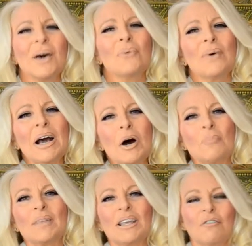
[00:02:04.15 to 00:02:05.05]
We
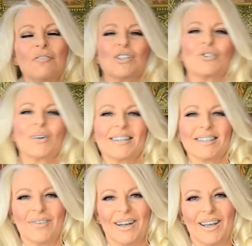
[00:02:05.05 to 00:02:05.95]
hope that you've enjoyed
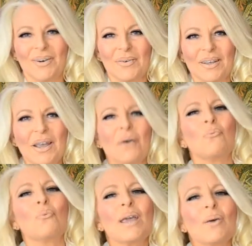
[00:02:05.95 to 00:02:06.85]
this video.
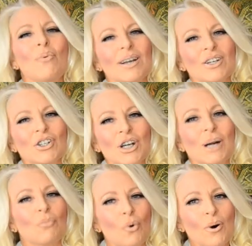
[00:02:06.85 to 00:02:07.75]
We want to
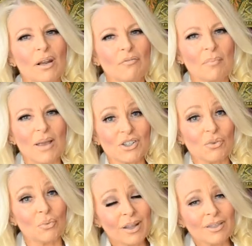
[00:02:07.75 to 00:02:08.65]
share more
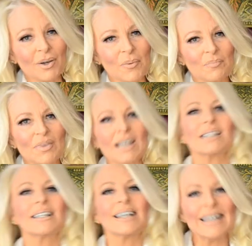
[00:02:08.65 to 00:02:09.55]
information with you.
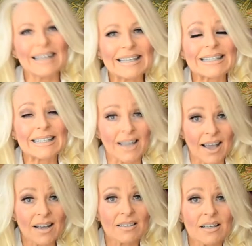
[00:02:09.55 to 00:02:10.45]
To get instant
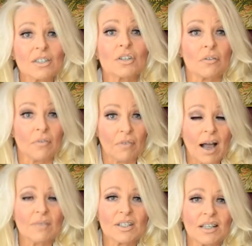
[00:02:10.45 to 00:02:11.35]
access to the
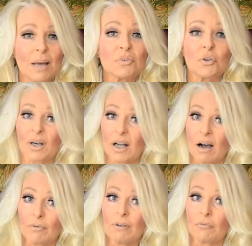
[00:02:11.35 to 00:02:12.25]
five steps to
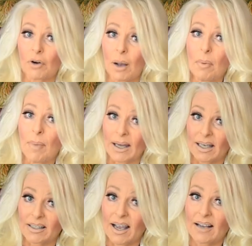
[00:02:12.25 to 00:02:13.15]
recovery from panic
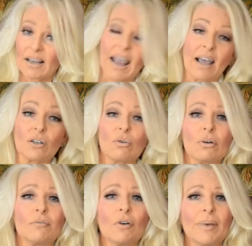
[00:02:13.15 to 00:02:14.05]
attacks and
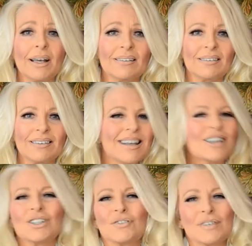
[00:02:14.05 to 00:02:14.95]
agoraphobia,
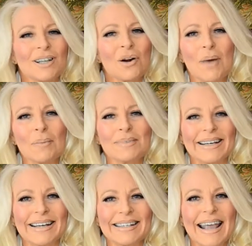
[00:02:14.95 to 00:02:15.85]
just visit our
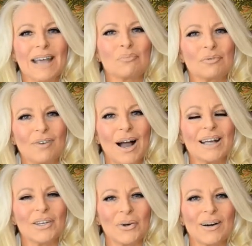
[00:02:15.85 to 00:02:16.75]
website and
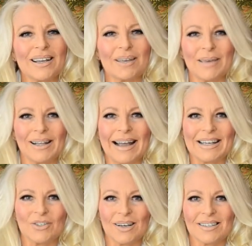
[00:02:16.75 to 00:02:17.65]
provide your email
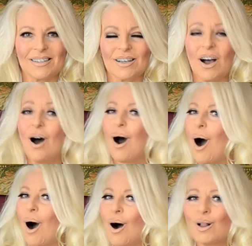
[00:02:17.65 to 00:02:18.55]
address.
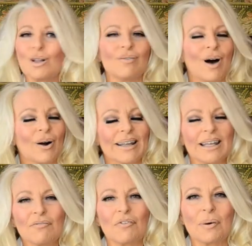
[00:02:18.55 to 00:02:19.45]
All of our
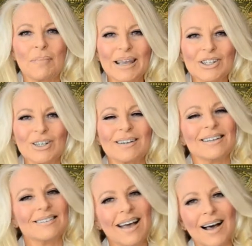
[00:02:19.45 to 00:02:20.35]
information
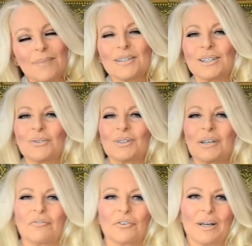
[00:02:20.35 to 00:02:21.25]
is
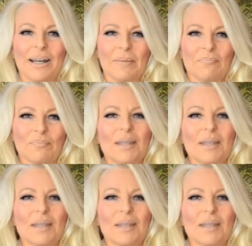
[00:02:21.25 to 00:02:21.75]
absolutely free.